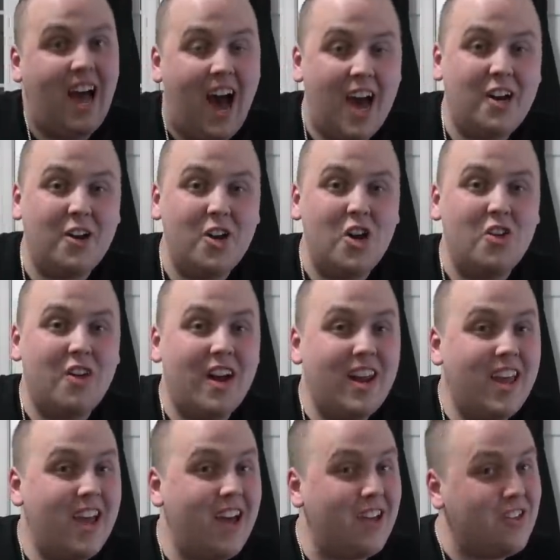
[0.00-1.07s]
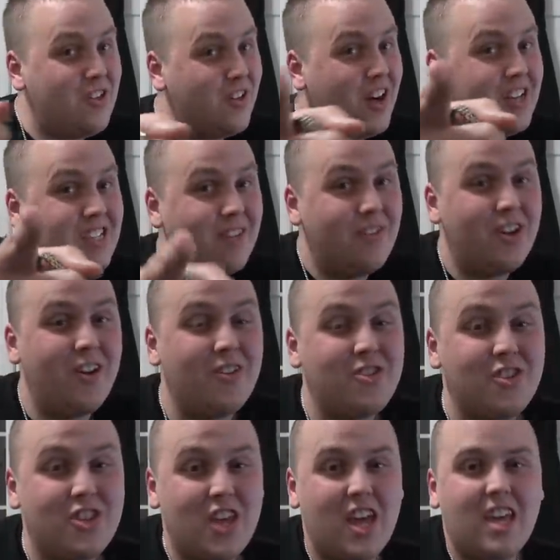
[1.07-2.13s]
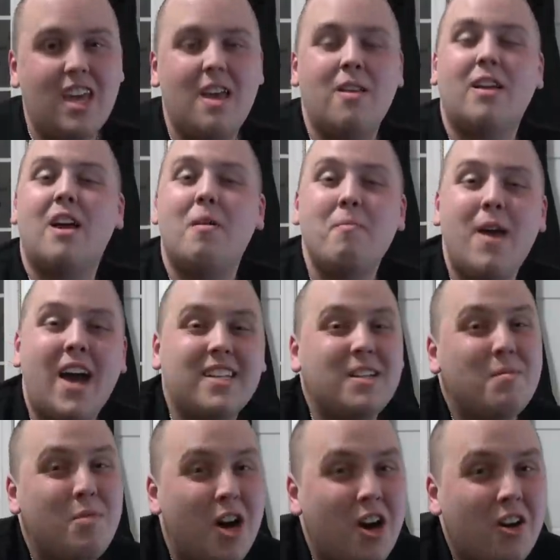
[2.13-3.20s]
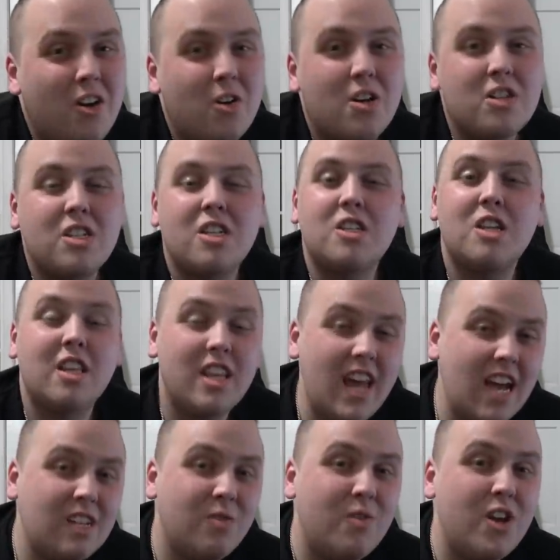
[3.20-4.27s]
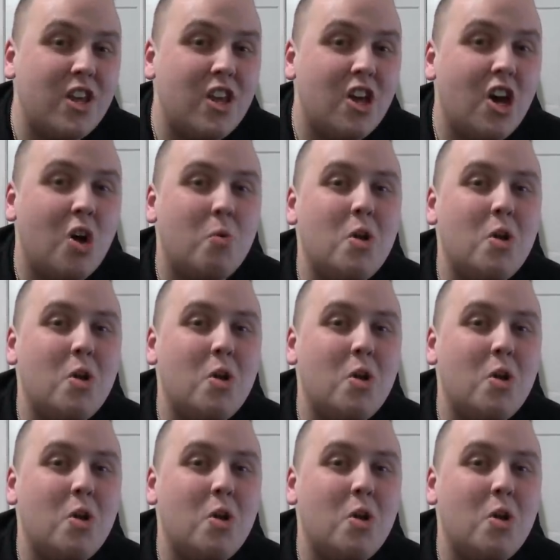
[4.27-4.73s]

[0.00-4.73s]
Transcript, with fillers: I don't know right now. You guys let me know what you think and come back tomorrow because into the next video,